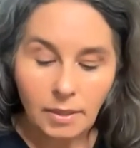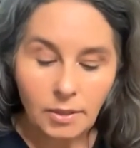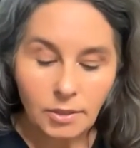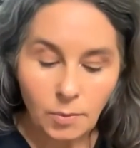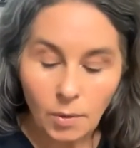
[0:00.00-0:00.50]

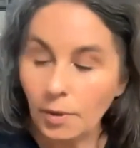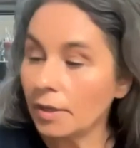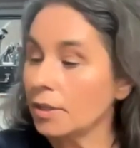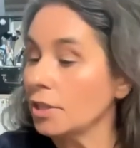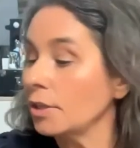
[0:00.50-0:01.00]
So what we're
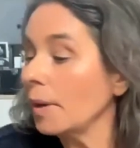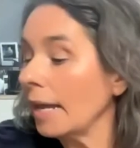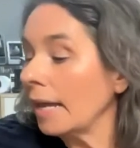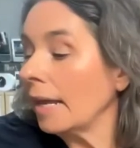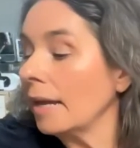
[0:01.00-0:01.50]
going to do
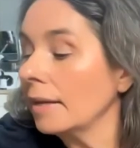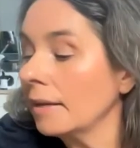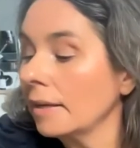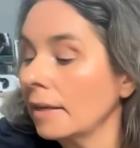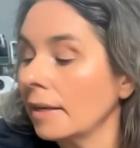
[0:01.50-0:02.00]
here
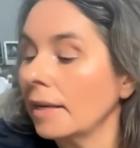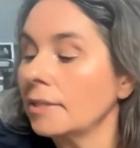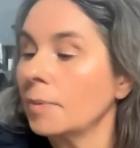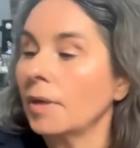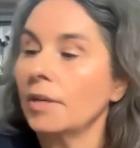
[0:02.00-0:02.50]
is
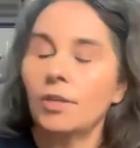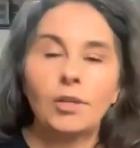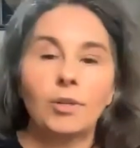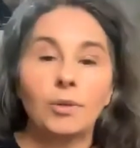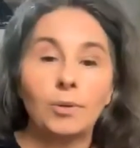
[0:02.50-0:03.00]
we're going to
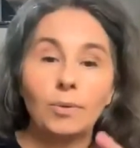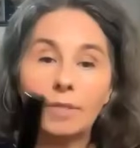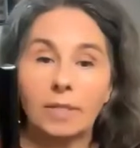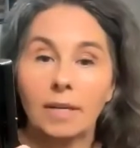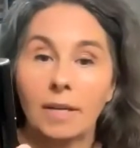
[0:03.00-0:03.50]

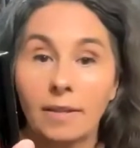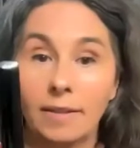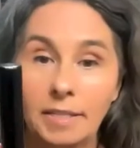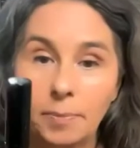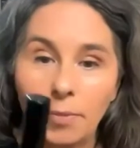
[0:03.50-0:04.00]
use
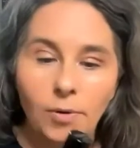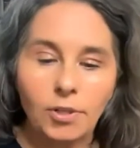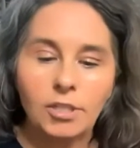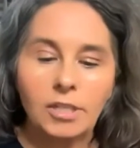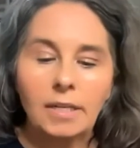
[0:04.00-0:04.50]
this
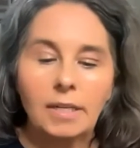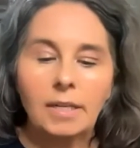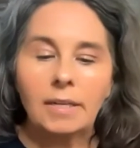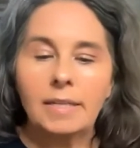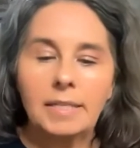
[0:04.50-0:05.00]
brush.
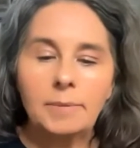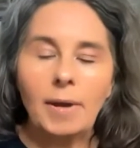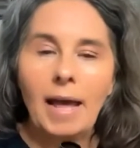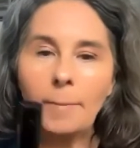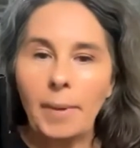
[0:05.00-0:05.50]
This is my
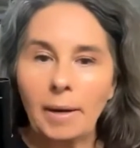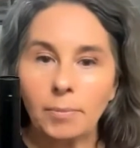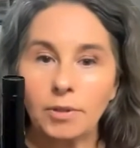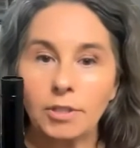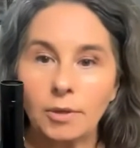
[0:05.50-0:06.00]
handbag
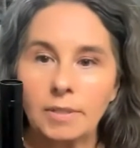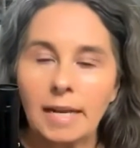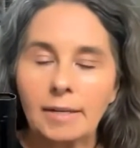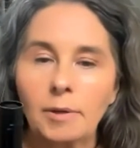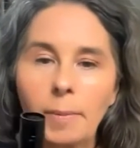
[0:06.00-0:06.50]
brush that I was
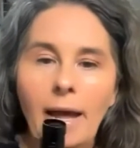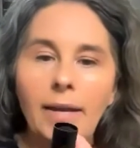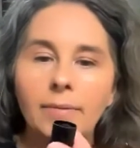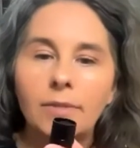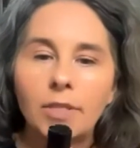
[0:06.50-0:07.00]
telling you
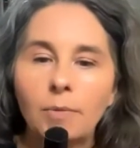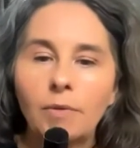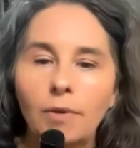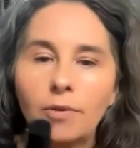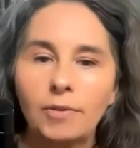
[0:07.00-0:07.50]
about. So we've
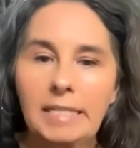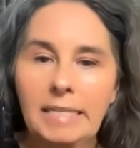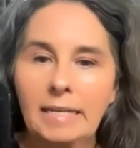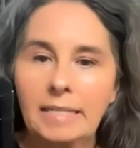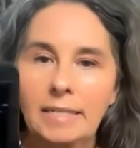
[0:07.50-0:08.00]
got 3
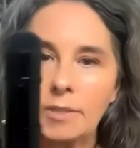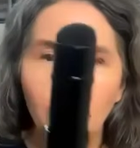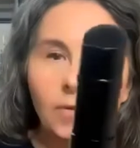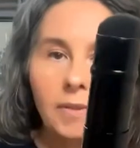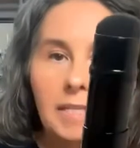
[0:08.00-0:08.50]
settings. We've
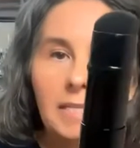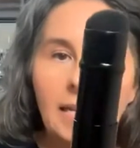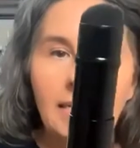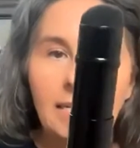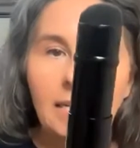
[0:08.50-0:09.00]
got this
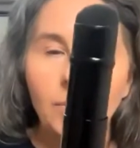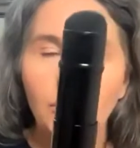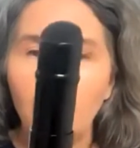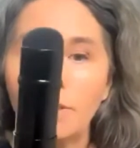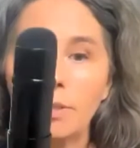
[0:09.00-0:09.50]
setting, which
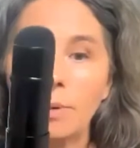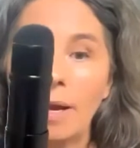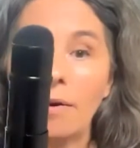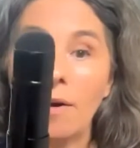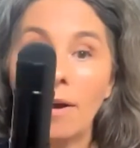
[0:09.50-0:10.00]
we can do
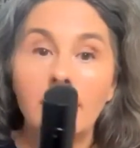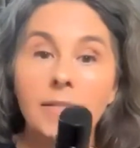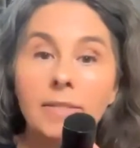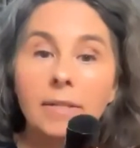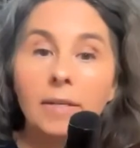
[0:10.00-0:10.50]
our
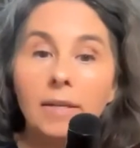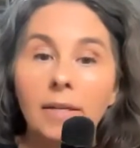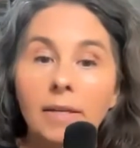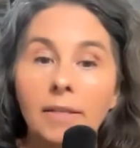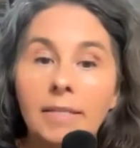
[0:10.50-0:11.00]
eyes,
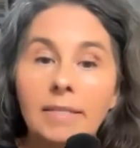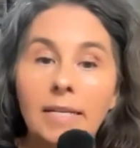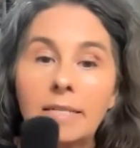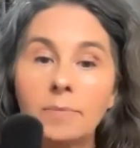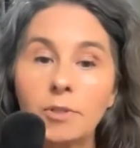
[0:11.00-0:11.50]
this
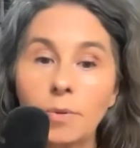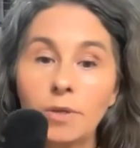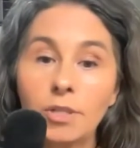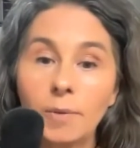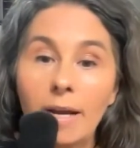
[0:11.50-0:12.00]
setting, which we can
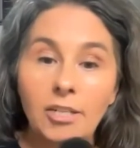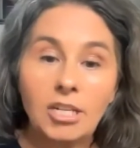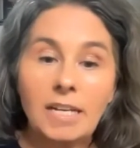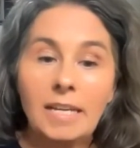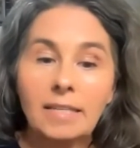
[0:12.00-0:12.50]
do our
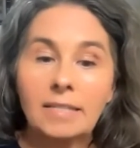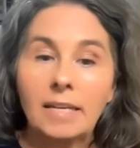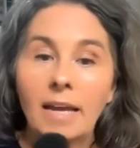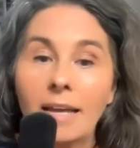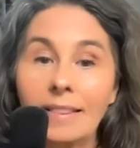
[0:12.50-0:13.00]
cheeks,
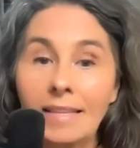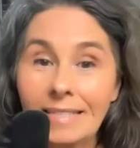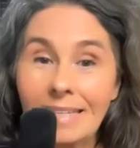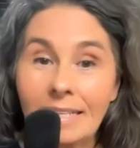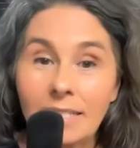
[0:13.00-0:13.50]
and this
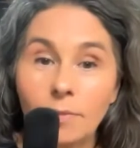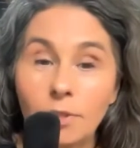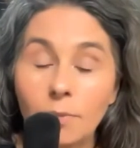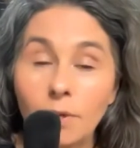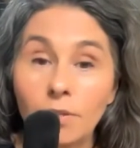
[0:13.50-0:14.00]
setting,
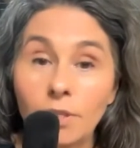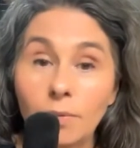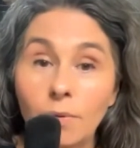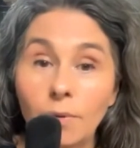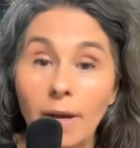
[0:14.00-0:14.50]
which we can do
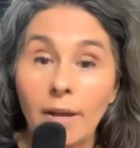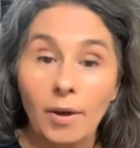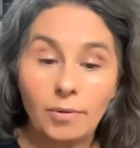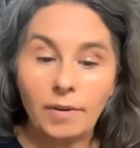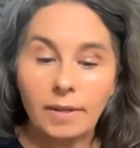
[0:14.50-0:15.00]
all the way
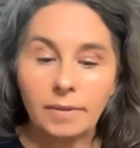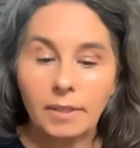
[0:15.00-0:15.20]
over.